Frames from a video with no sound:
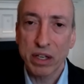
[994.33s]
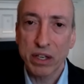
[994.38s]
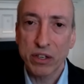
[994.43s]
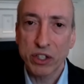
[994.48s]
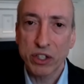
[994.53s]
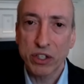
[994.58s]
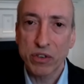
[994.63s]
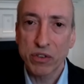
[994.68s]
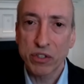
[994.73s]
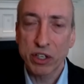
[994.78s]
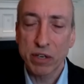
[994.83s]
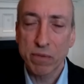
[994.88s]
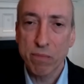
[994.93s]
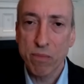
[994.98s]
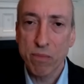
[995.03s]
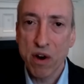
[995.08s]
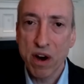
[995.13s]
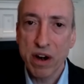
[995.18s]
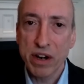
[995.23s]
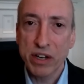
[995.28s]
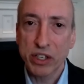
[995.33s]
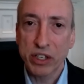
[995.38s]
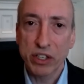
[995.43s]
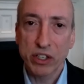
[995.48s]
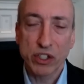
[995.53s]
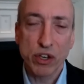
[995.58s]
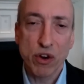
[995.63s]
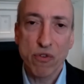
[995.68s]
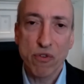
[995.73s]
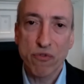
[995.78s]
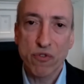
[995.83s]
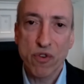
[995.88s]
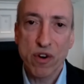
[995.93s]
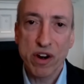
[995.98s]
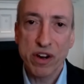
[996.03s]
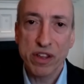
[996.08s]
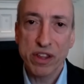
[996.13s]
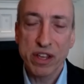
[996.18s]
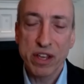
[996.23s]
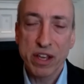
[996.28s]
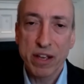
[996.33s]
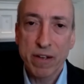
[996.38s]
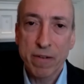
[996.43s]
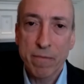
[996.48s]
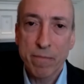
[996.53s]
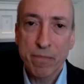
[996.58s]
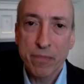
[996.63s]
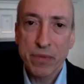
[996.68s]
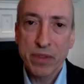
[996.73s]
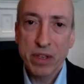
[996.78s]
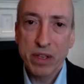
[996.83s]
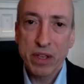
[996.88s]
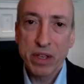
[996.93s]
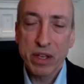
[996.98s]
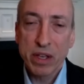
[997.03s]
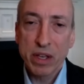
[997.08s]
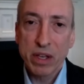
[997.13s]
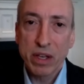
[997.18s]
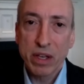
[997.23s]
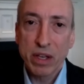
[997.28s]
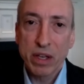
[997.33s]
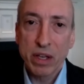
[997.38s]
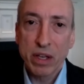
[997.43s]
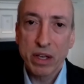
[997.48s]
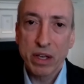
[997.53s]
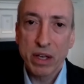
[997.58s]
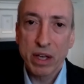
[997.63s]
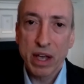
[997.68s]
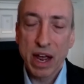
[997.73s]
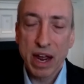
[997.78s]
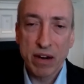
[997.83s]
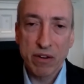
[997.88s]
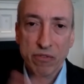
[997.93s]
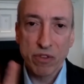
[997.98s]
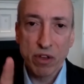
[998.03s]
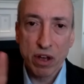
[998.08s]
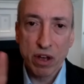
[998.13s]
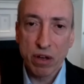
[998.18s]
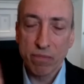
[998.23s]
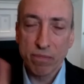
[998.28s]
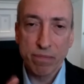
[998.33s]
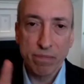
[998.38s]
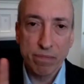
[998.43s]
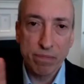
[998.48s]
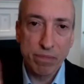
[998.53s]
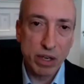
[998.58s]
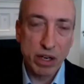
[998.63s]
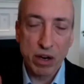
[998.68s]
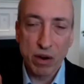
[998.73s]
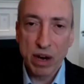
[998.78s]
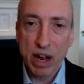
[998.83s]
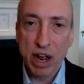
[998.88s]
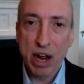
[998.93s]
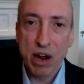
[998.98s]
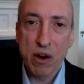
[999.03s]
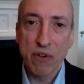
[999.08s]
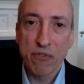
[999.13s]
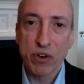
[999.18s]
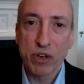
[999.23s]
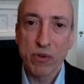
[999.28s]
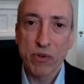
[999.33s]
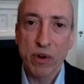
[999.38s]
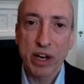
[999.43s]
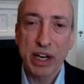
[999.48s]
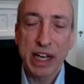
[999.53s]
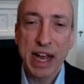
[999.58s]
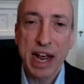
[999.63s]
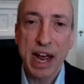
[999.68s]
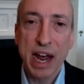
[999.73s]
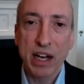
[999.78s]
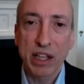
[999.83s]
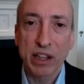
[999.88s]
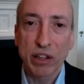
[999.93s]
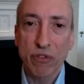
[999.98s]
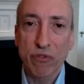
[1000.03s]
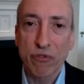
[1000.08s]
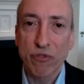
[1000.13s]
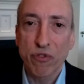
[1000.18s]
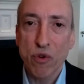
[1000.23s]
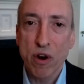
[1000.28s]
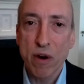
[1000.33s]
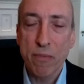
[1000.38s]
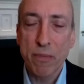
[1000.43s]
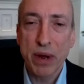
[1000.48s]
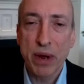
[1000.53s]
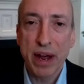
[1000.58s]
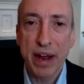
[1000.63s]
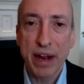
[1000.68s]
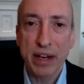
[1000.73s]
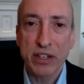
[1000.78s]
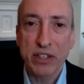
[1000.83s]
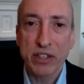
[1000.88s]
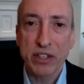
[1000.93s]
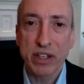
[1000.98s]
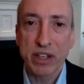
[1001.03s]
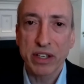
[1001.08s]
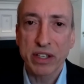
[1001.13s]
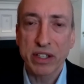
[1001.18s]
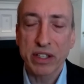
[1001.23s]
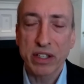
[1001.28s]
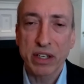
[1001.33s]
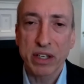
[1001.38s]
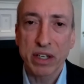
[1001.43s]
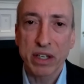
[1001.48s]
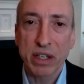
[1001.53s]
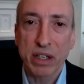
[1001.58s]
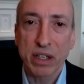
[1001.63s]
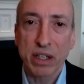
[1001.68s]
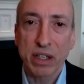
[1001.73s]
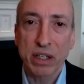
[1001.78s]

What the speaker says: issues in March and so forth, out of the, you know, however you want to count it, the four banks that